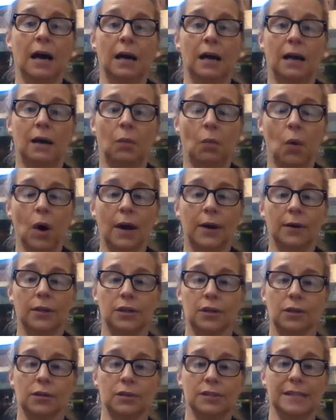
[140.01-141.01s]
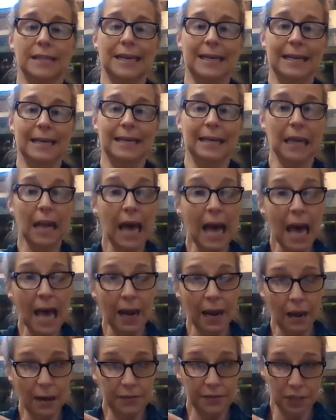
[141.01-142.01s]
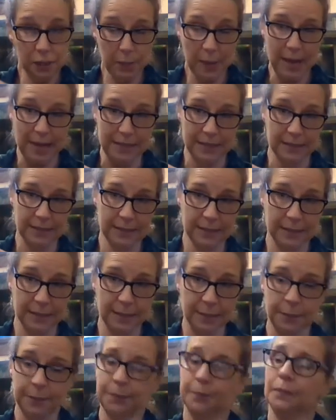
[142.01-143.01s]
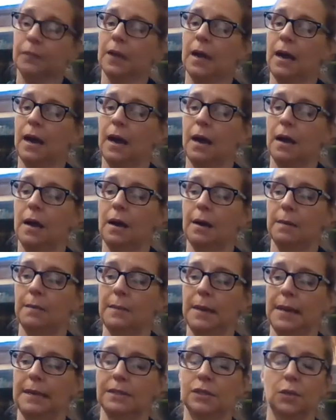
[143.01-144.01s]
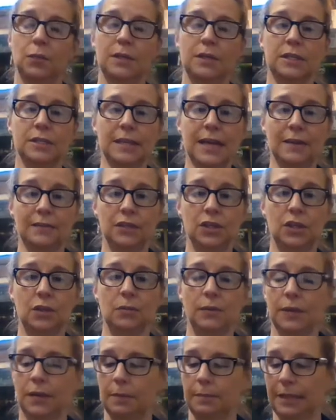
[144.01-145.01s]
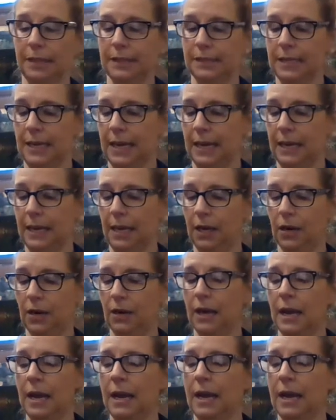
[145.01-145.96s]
water turtles, they need a lot of space, and so we just have 2 in our big tank here,